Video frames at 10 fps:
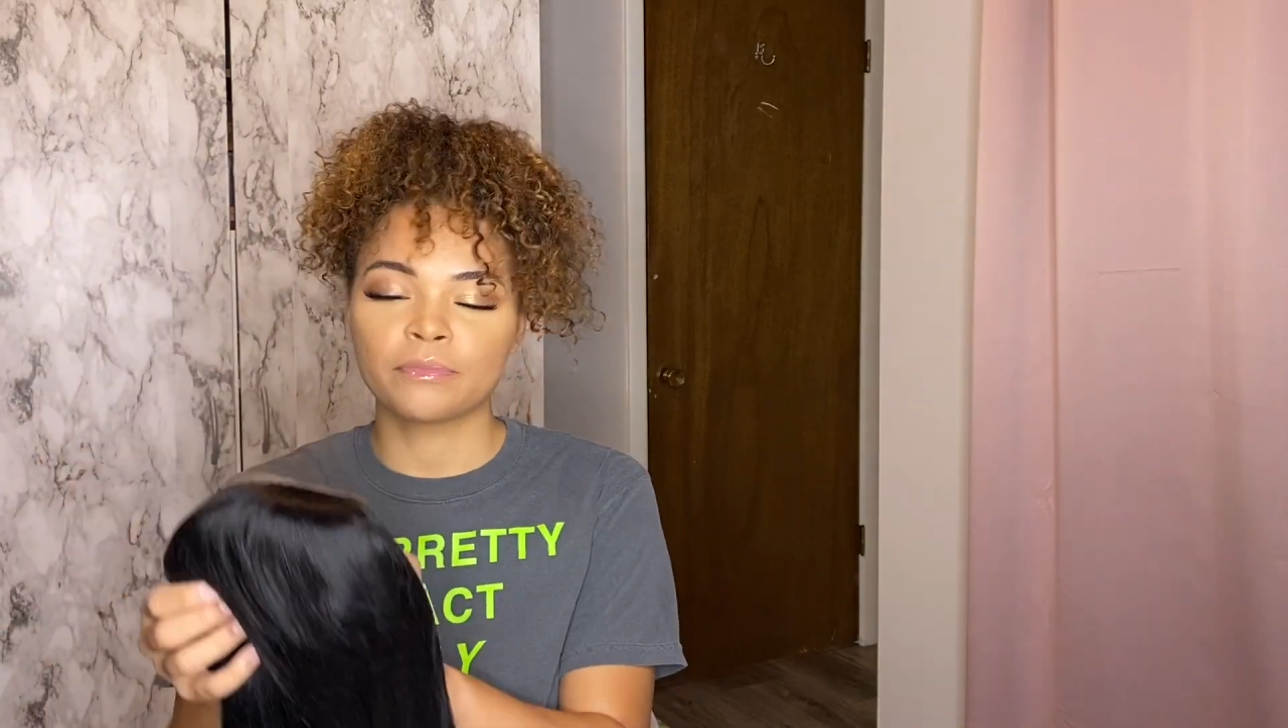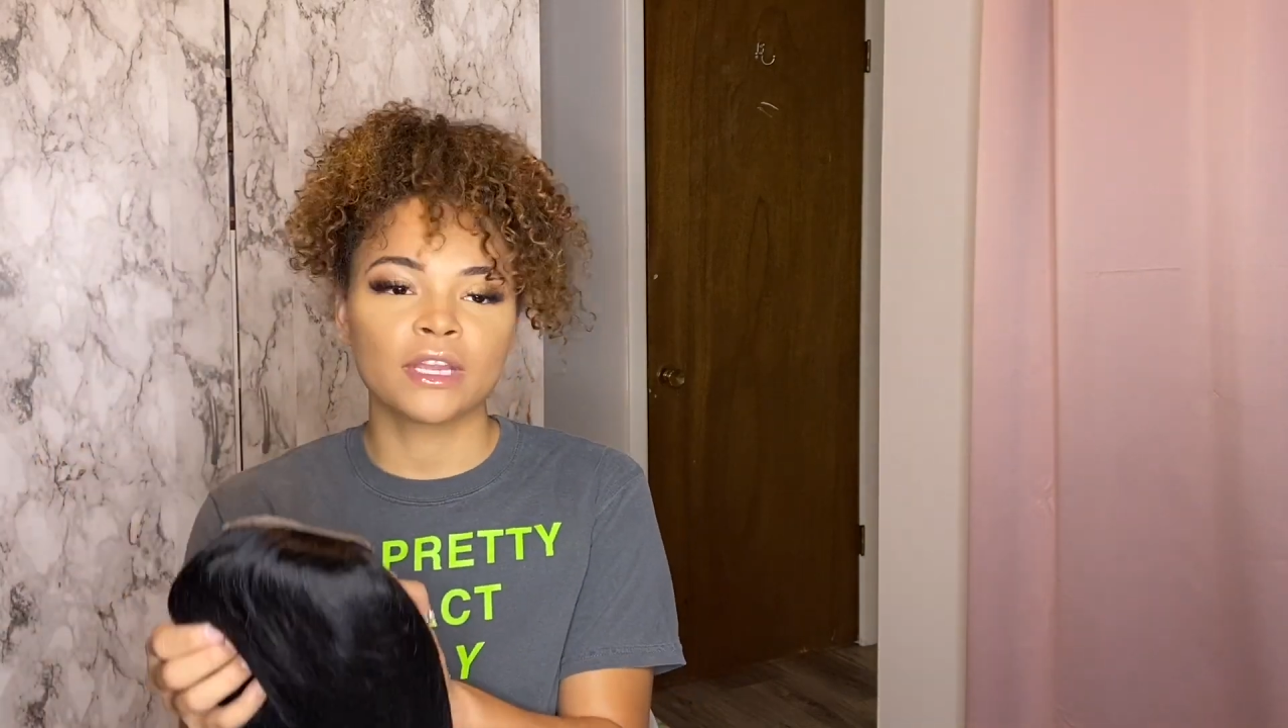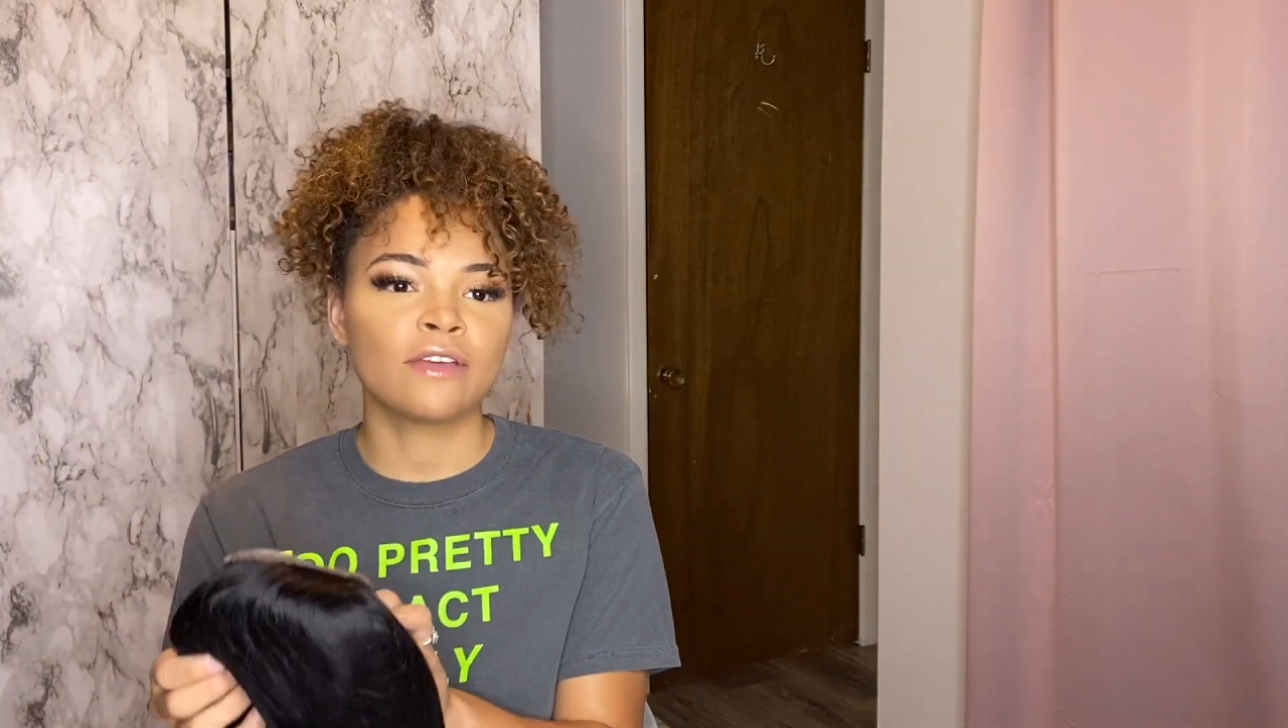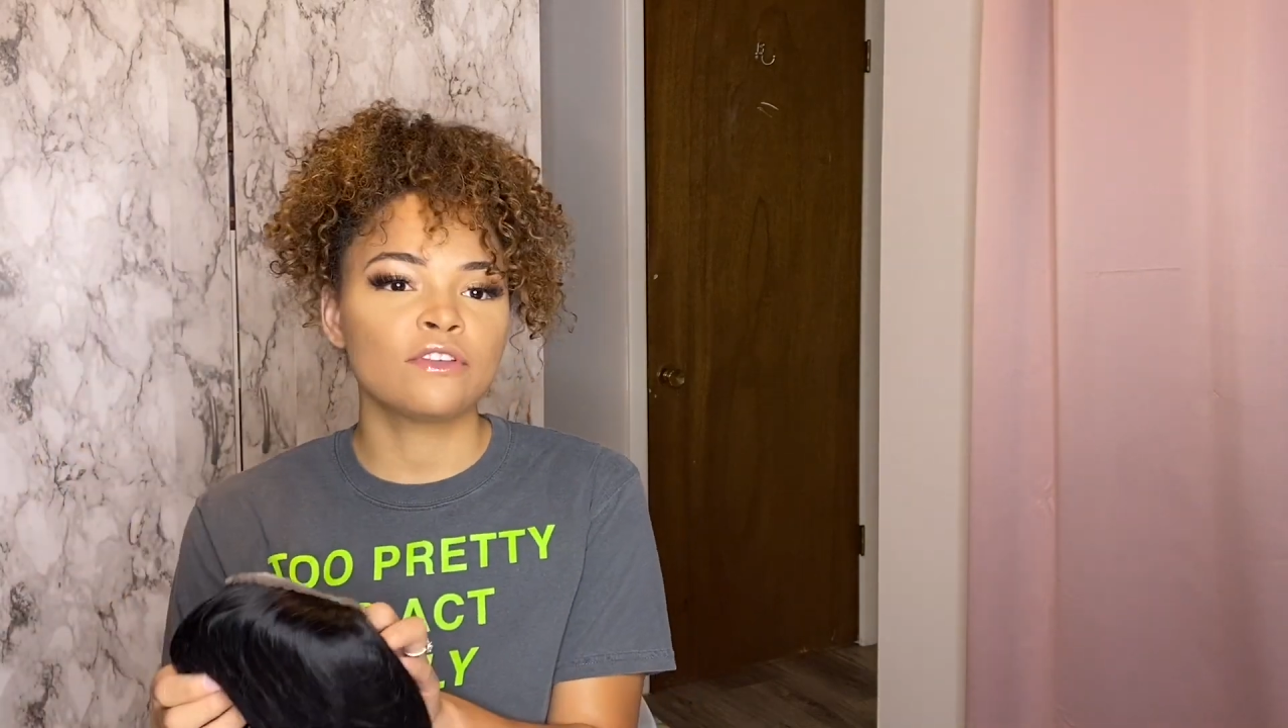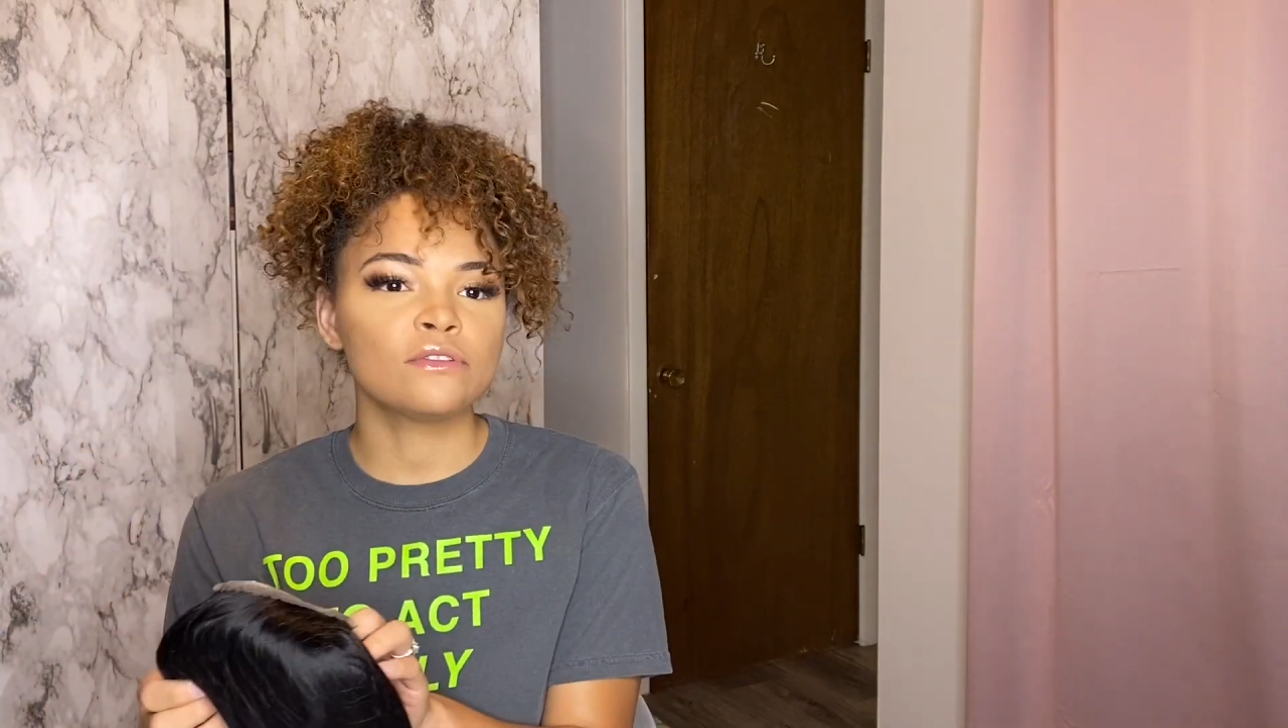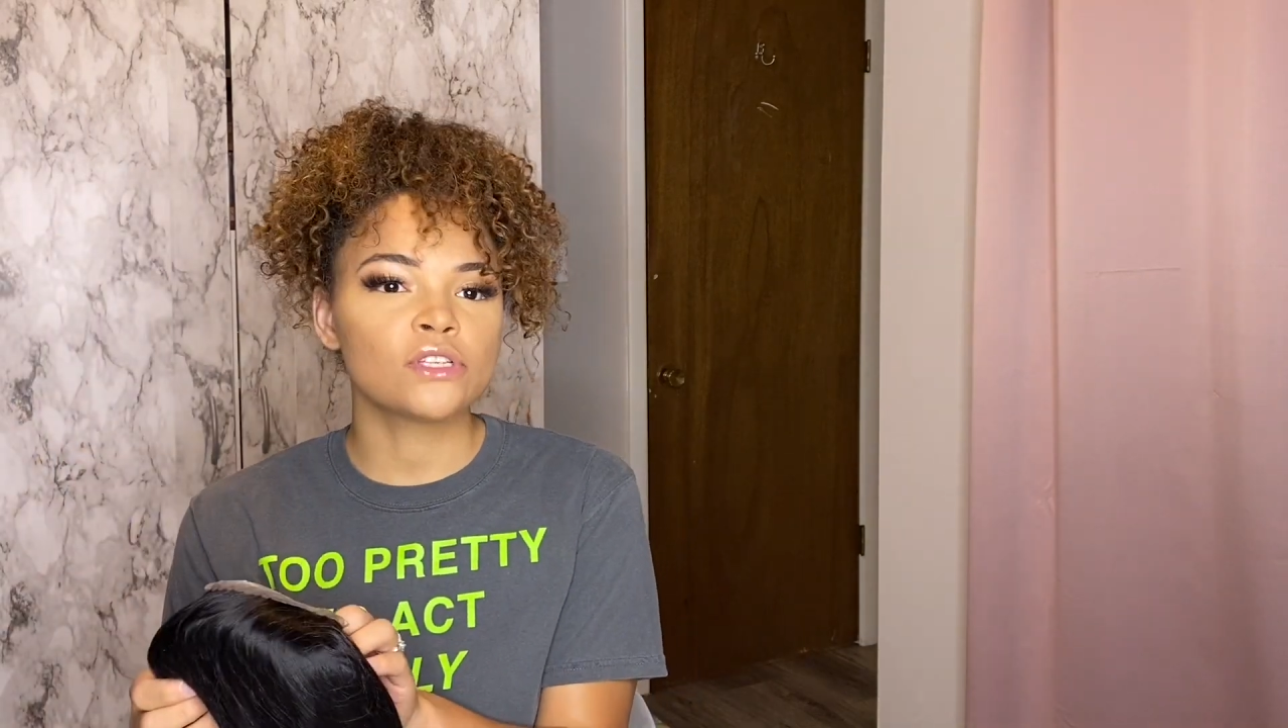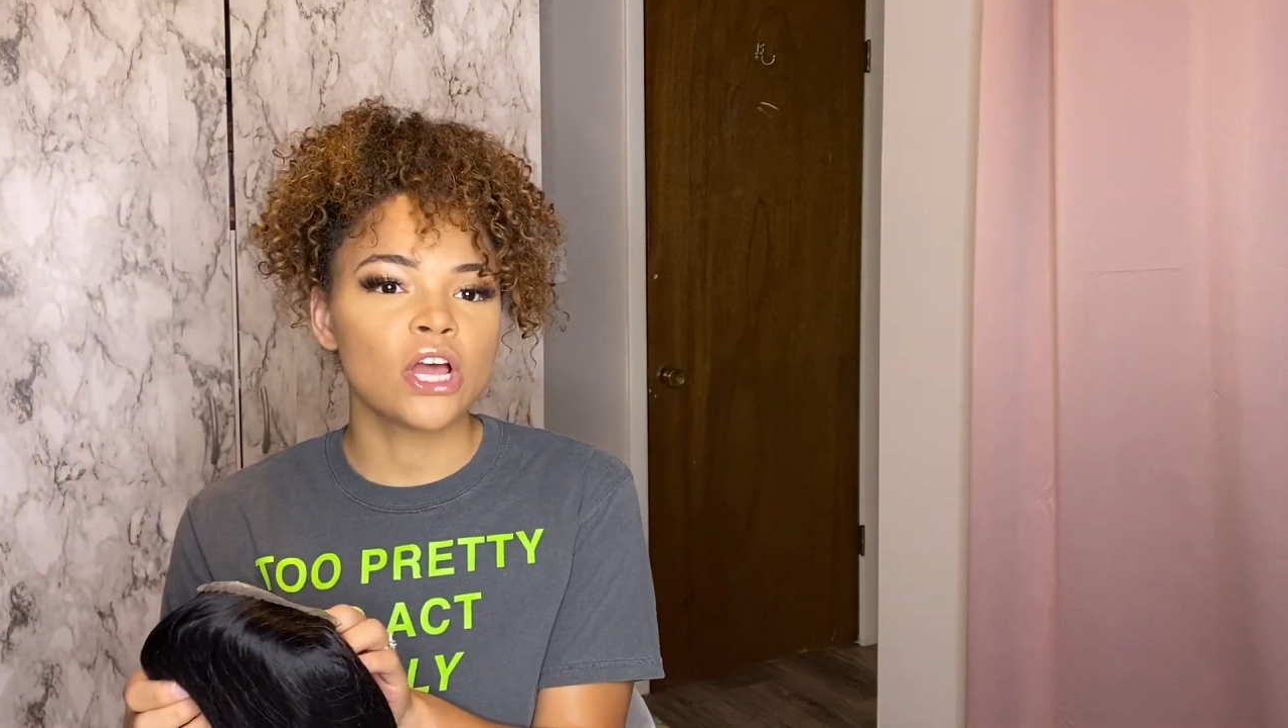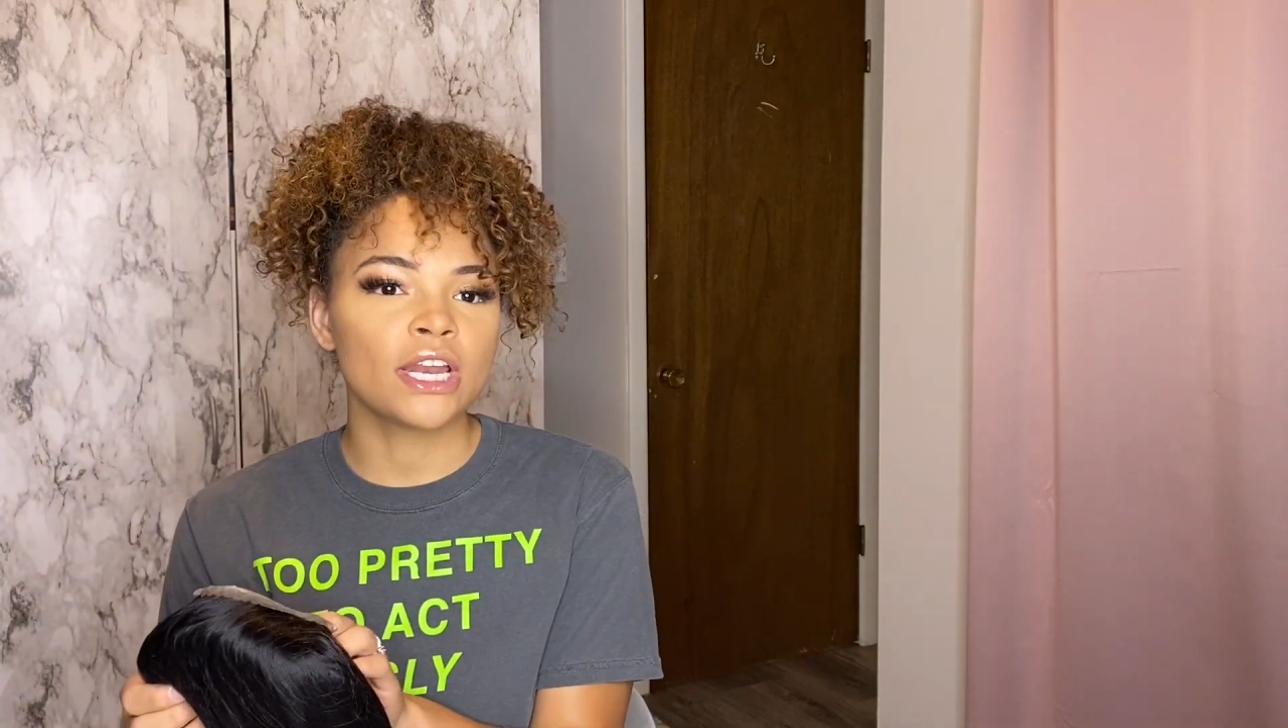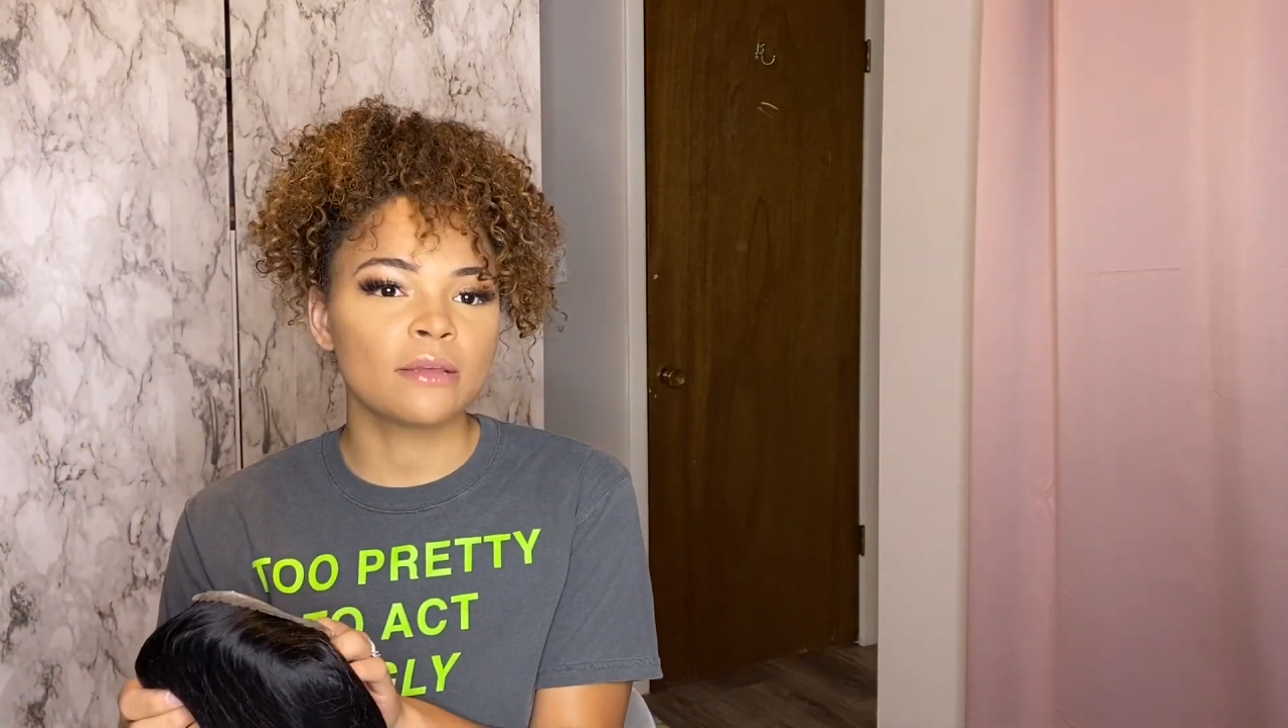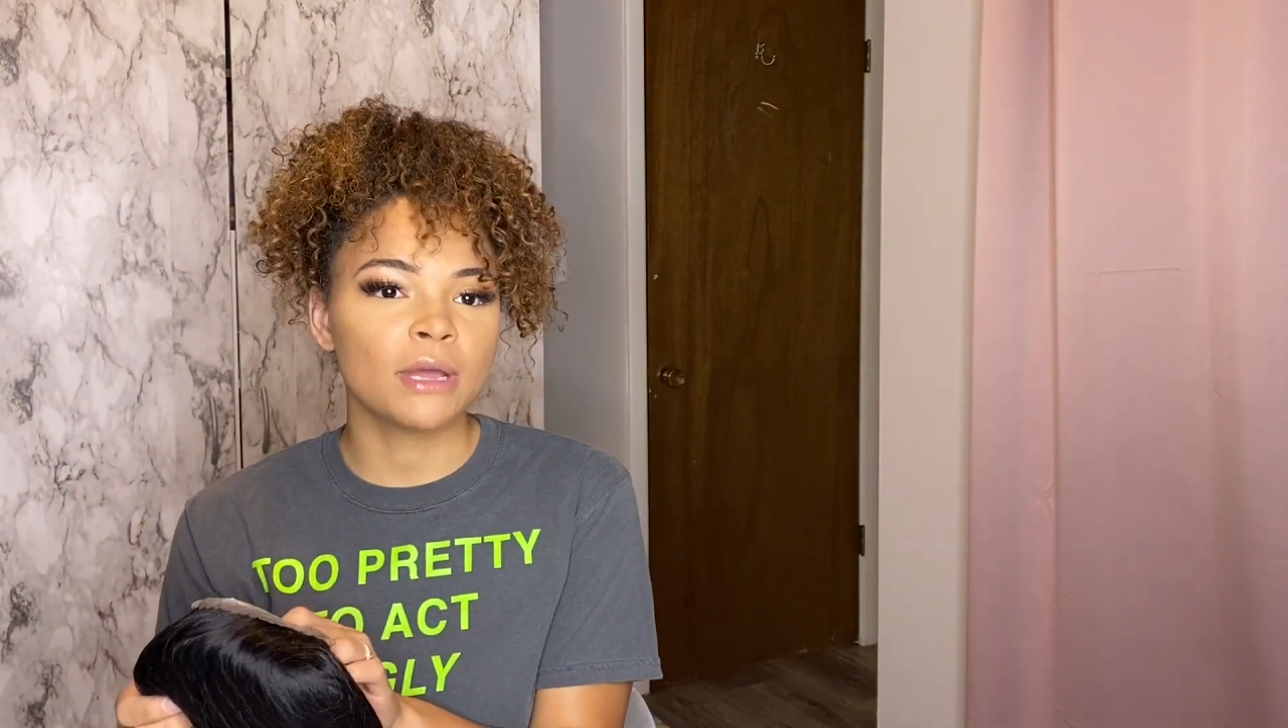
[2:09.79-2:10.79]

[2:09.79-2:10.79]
If you saw any of